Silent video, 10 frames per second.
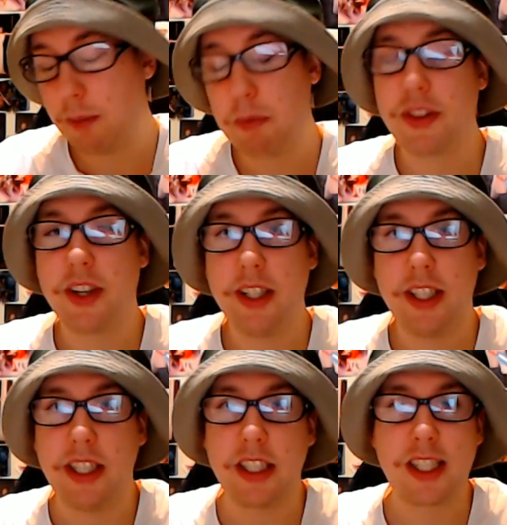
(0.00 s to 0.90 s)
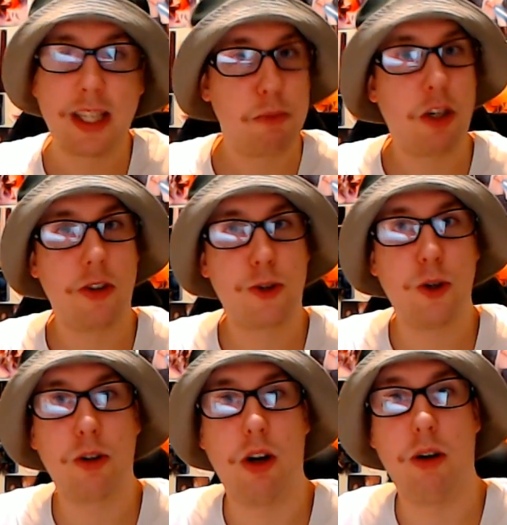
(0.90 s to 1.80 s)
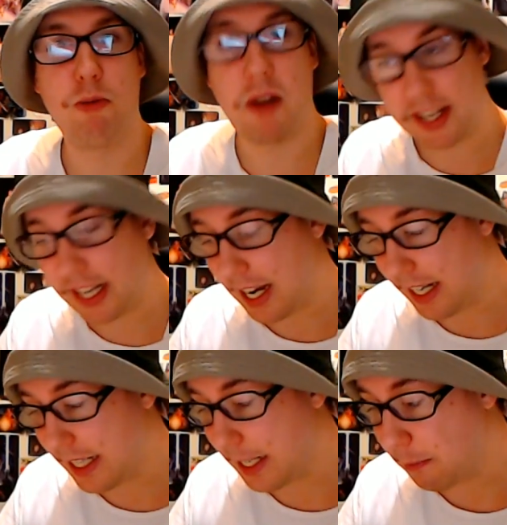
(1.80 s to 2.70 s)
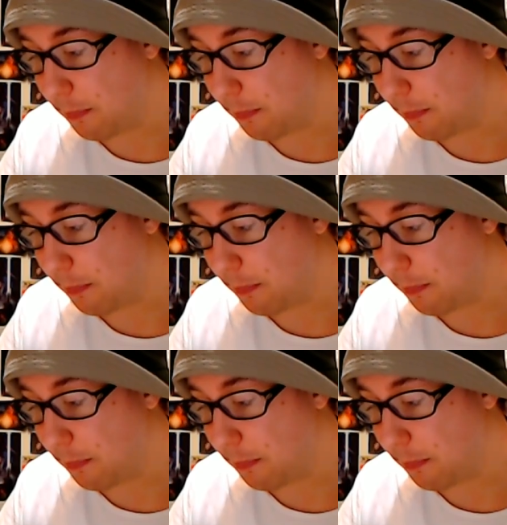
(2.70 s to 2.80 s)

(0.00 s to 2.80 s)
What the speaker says: but the subtitle is called Renegade,